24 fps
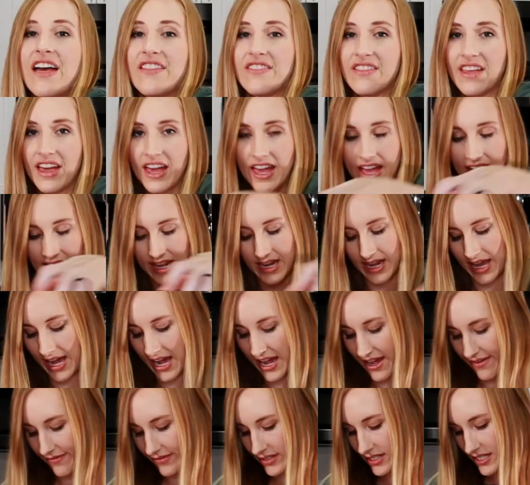And then
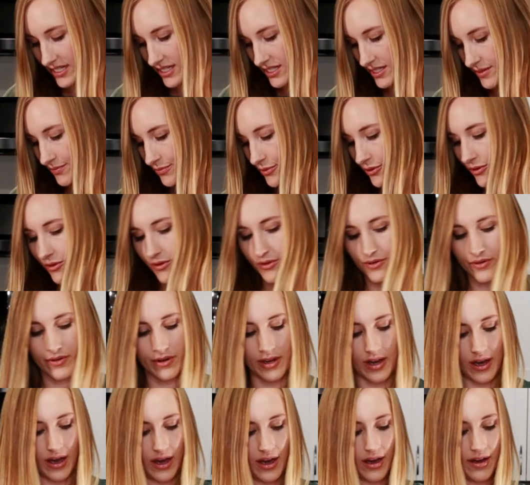half a
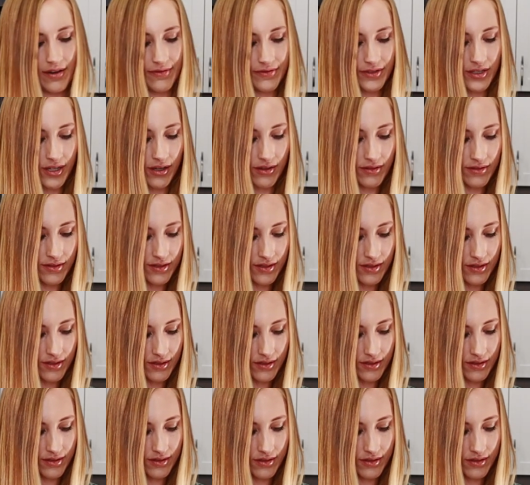teaspoon of salt.